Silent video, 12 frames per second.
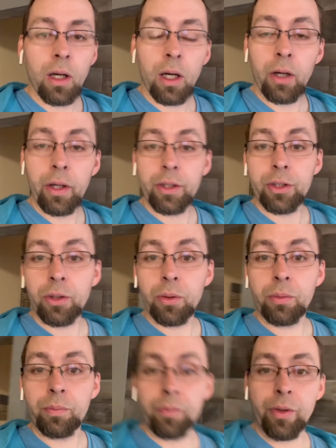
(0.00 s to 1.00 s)
All right,
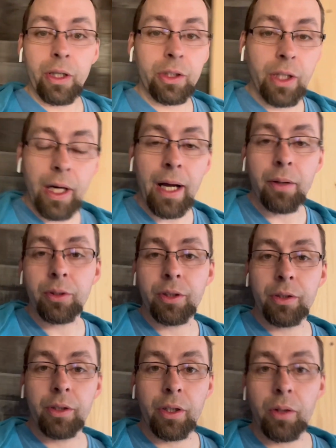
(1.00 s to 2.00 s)
so there's the house.
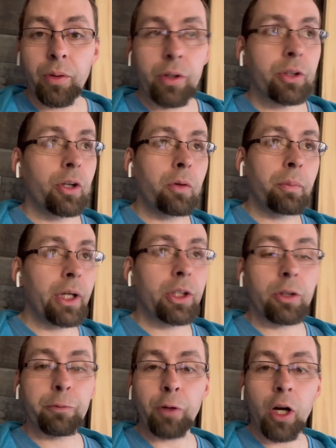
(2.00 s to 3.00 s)
You know, there's no
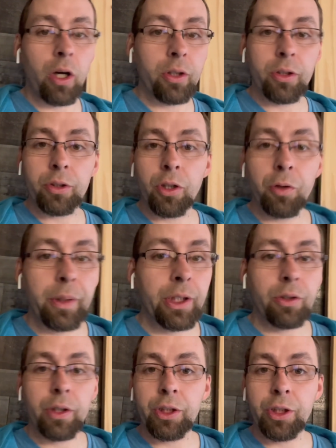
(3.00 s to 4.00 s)
major flaws, there's no
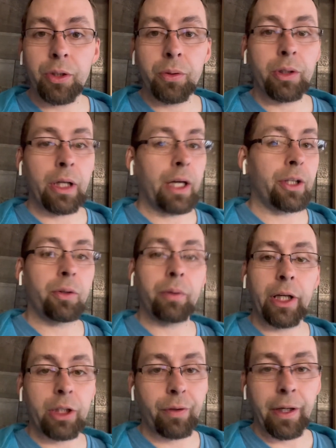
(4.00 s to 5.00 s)
major issues. I do
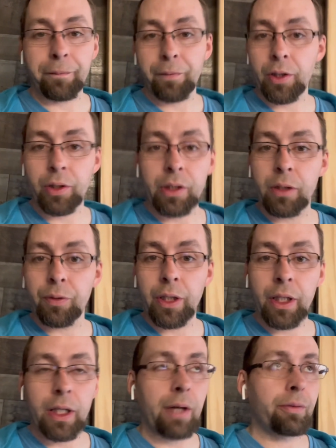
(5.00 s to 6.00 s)
HVAC for a
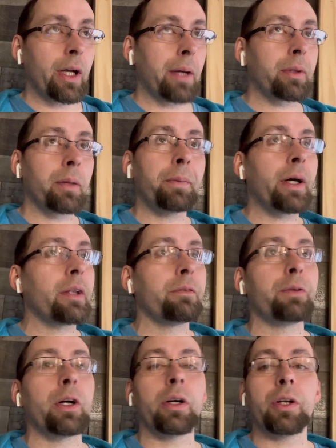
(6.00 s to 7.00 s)
living. I've kept up on the
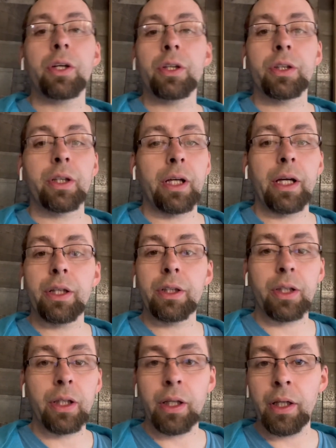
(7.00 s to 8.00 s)
furnace, the
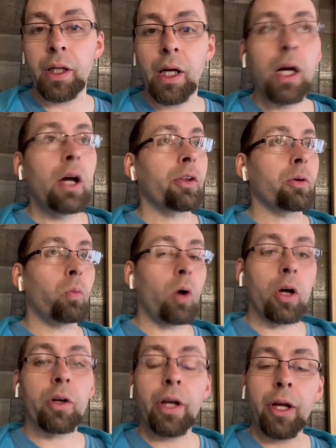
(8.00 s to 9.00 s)
AC, the
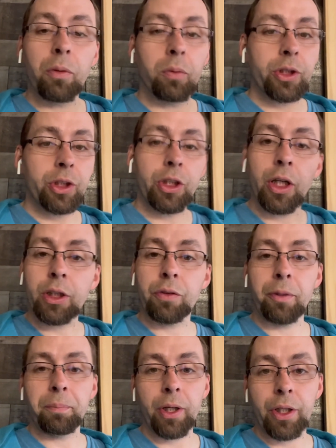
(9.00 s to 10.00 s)
water heater was just
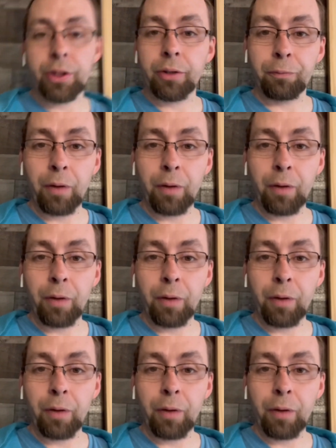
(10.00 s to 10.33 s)
replaced in